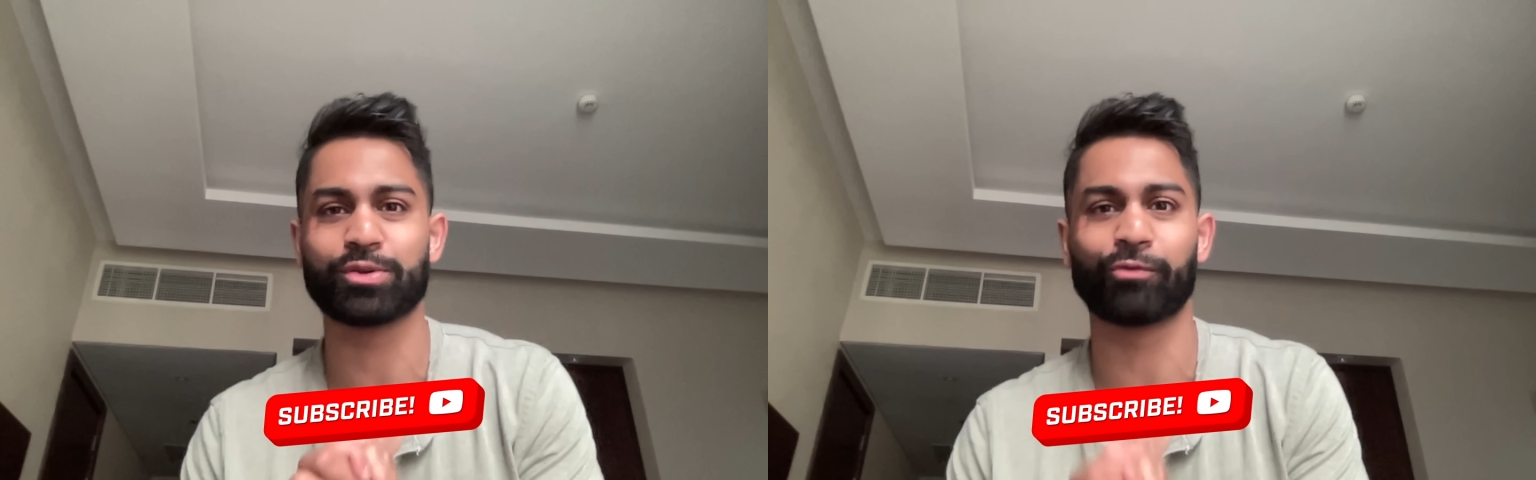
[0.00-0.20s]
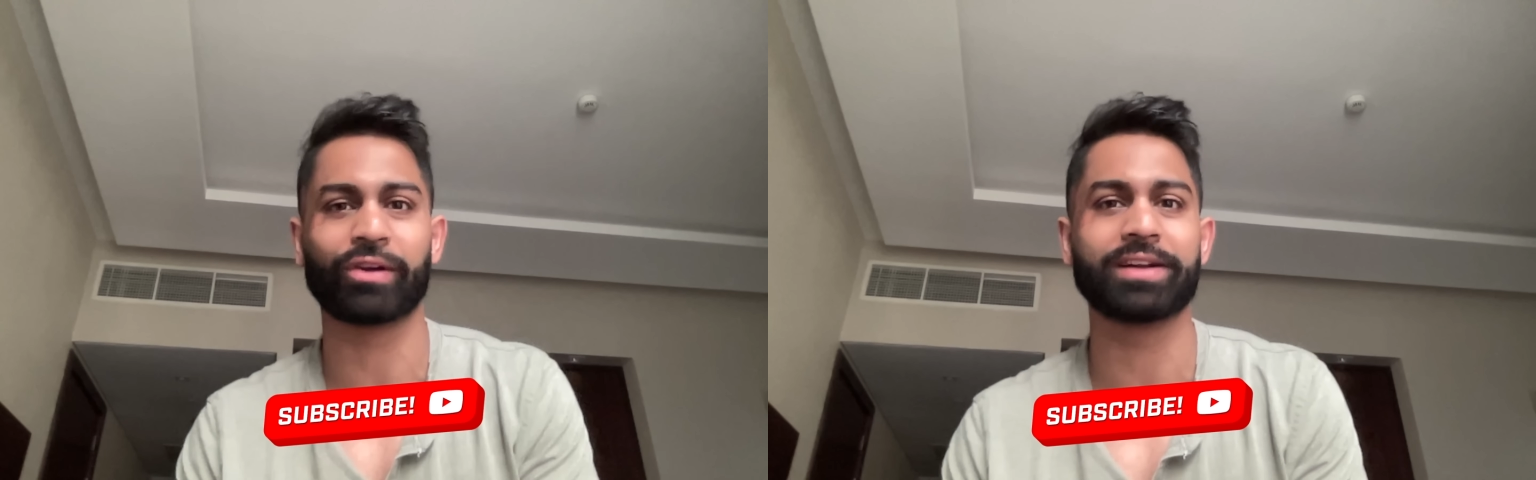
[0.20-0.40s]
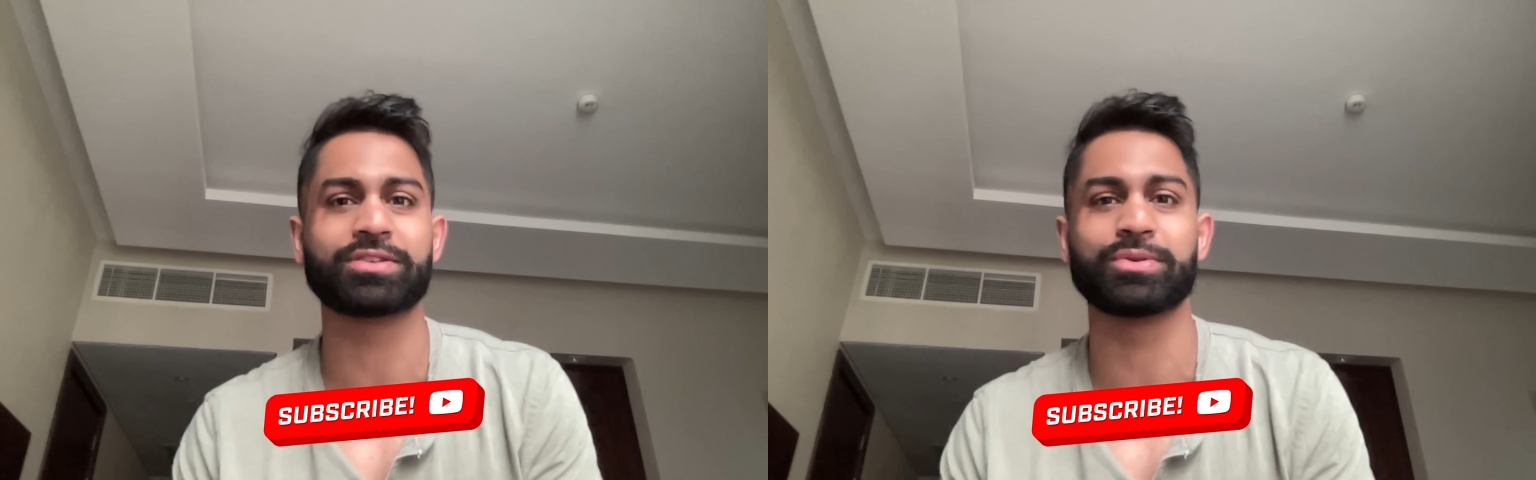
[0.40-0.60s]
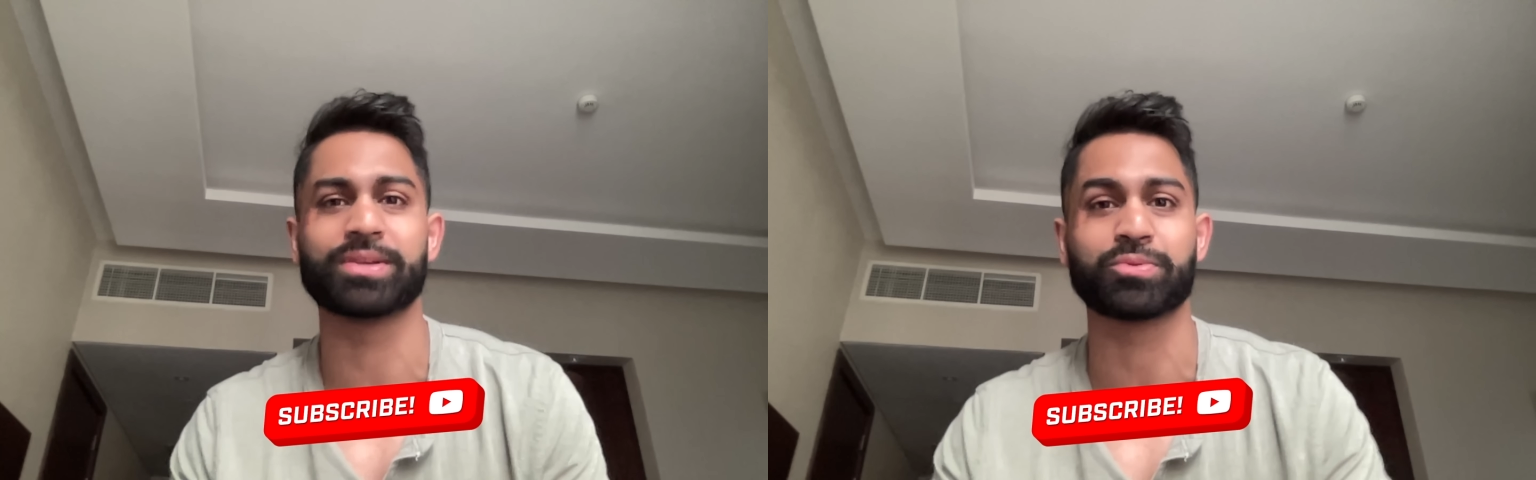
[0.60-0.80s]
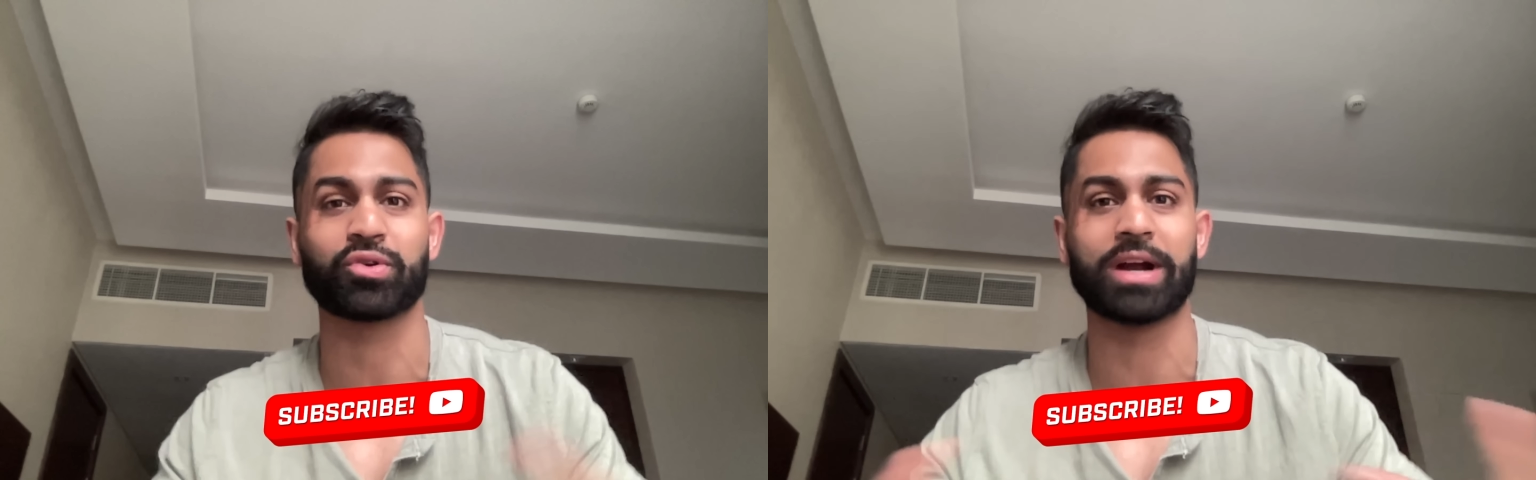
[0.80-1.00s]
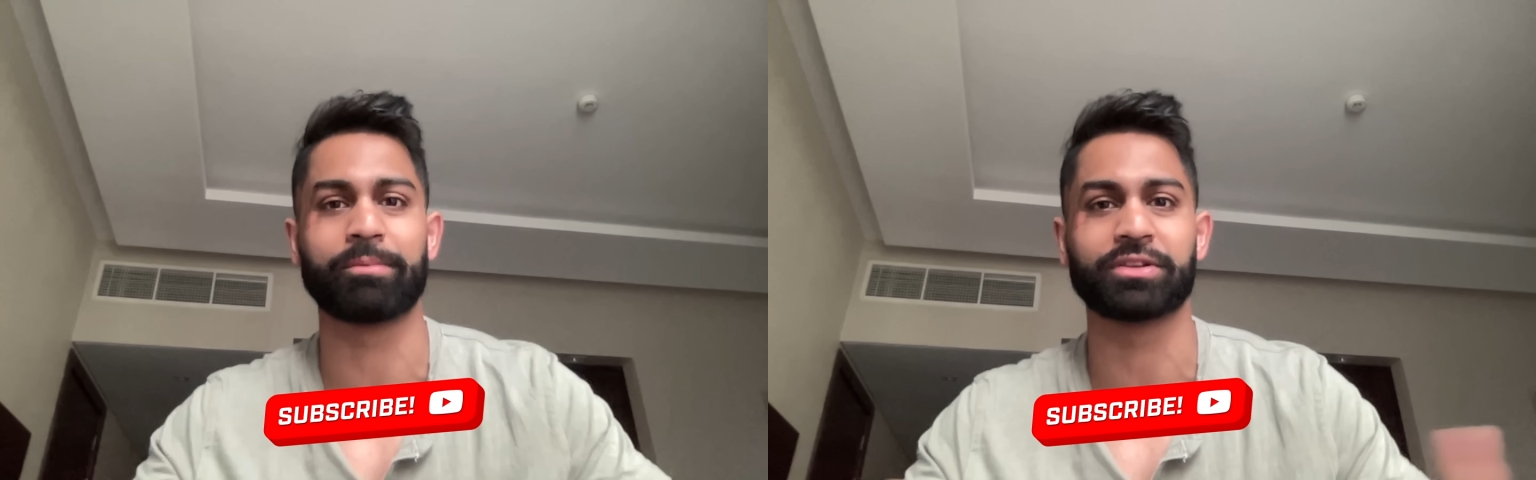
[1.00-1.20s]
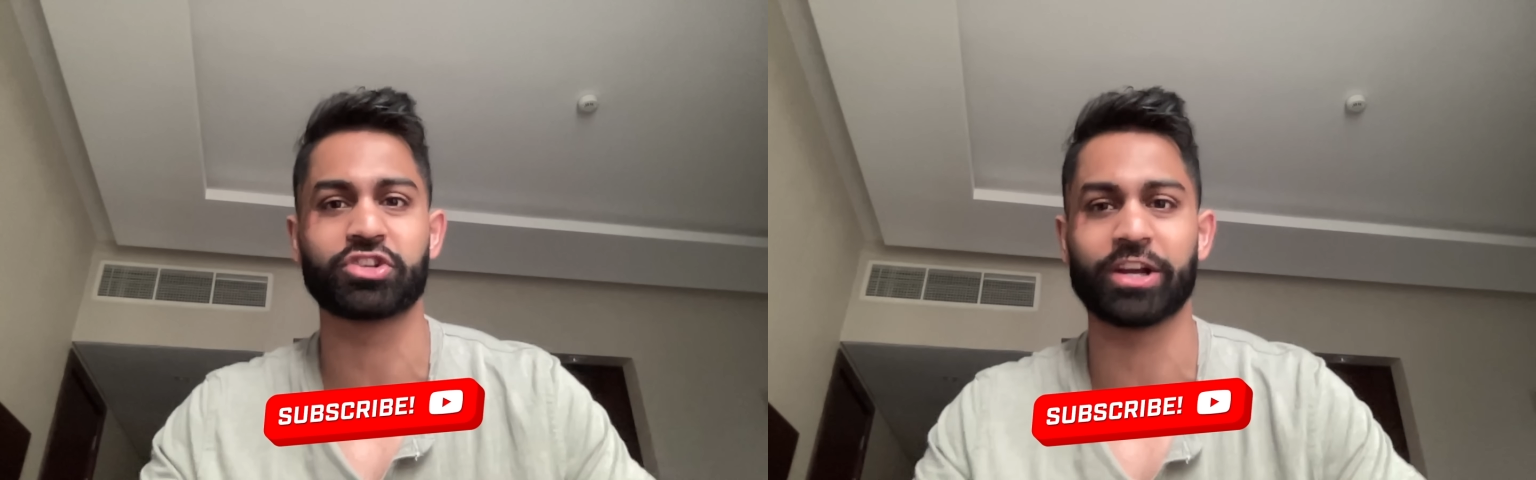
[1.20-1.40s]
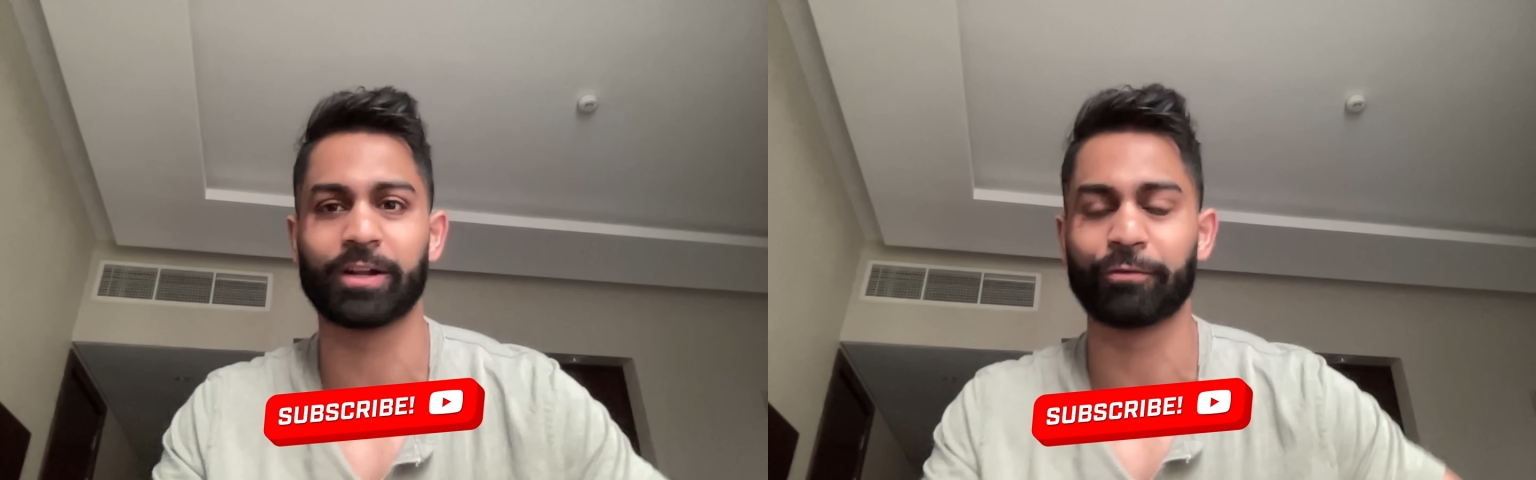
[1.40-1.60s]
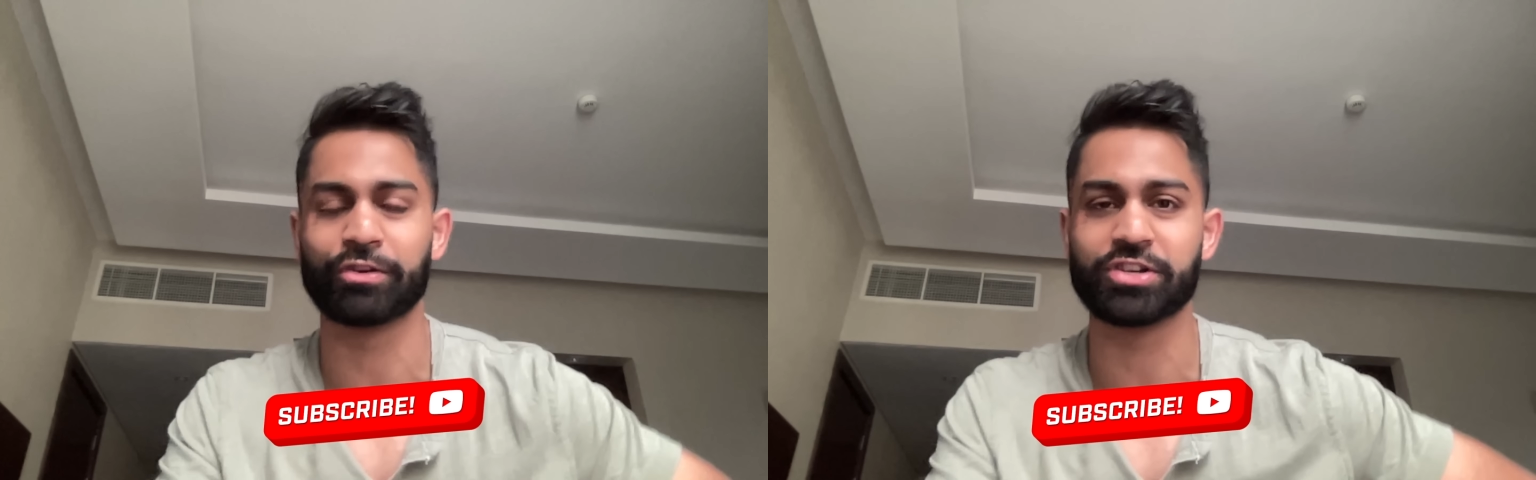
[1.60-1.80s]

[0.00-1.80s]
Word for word: Don't forget to subscribe to the channel if you're